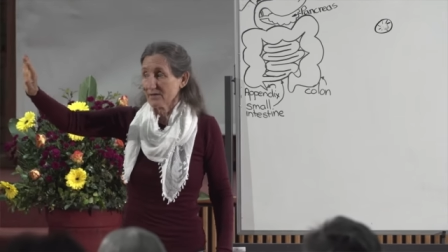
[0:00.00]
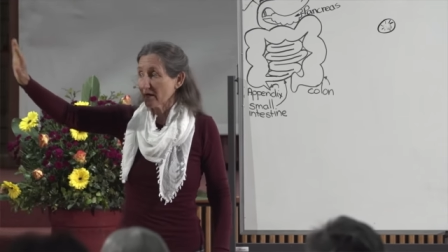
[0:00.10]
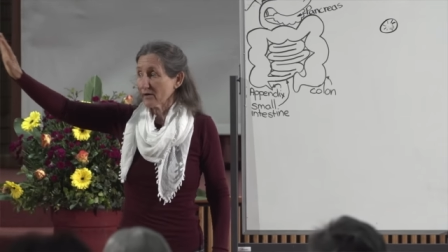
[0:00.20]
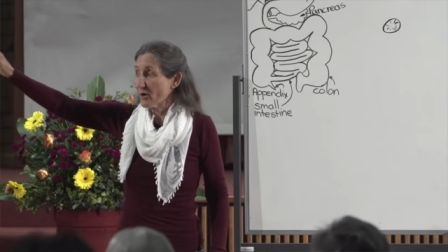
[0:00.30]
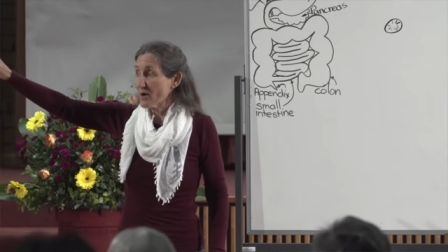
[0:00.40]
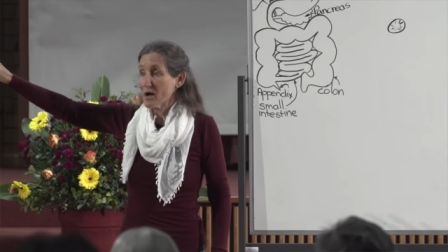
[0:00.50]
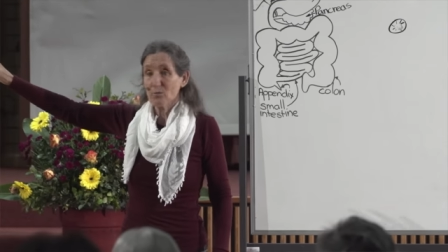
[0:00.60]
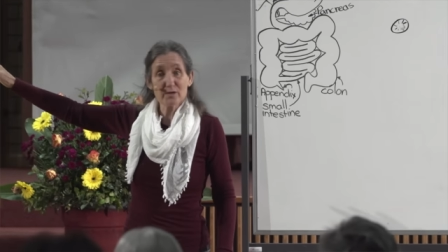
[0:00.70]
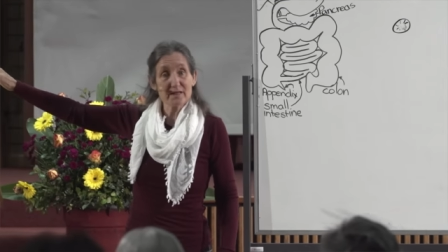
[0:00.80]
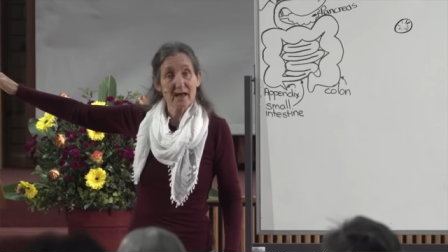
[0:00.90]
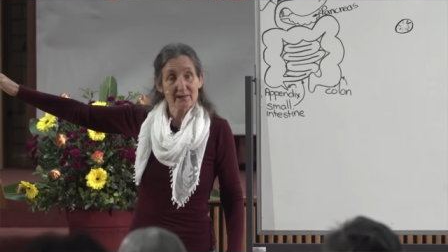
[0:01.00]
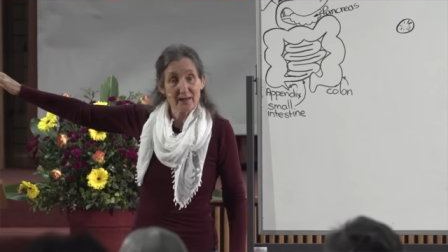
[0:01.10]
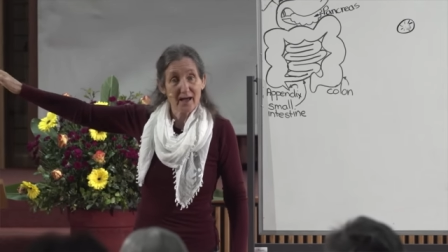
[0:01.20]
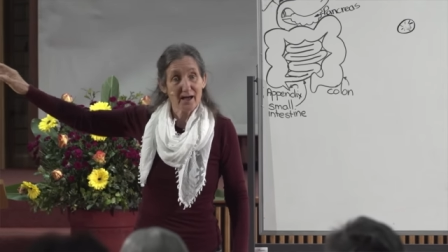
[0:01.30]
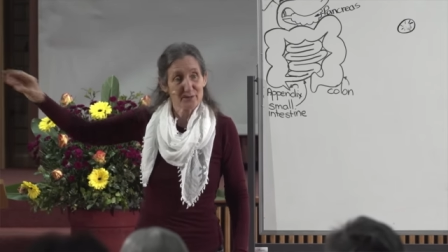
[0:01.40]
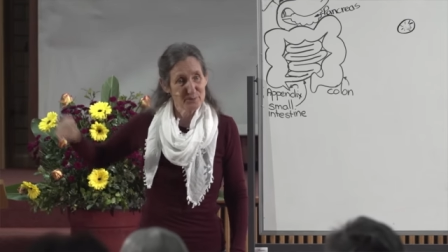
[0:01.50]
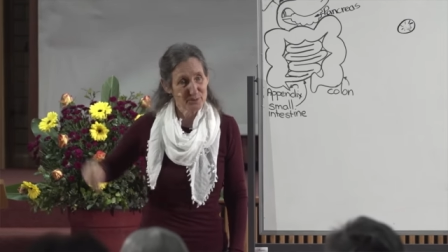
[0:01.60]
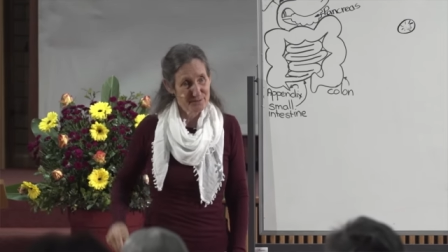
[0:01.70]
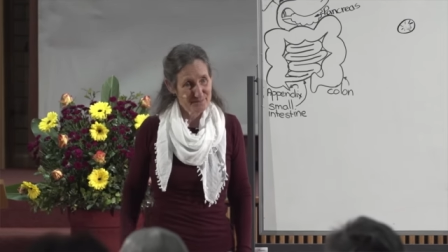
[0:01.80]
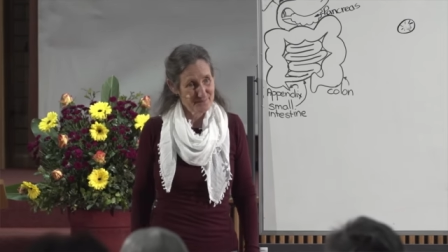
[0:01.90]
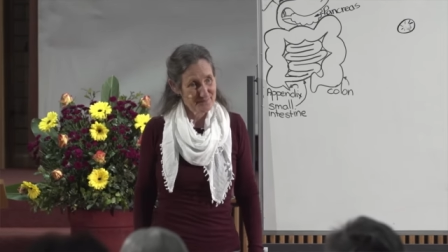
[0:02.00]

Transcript: they go home without the heartburn.